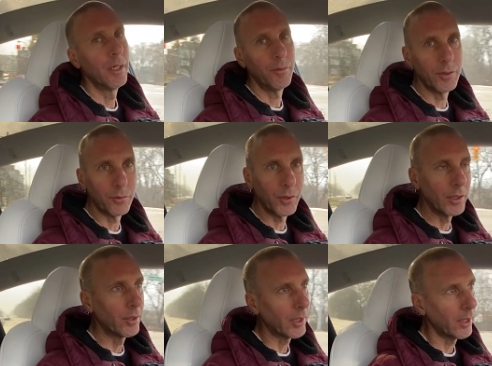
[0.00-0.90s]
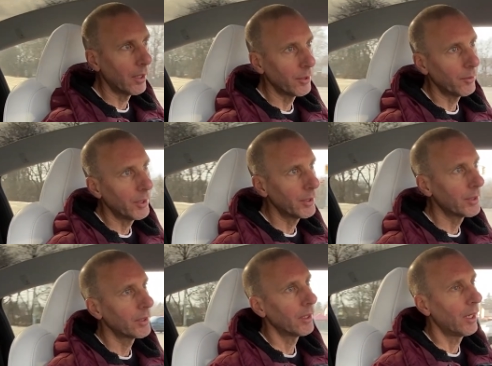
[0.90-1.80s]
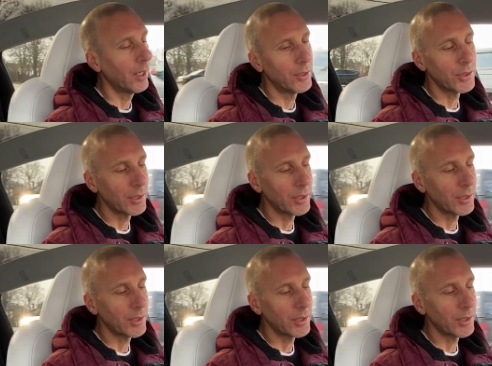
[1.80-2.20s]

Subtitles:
Feel free to look at other ones. I just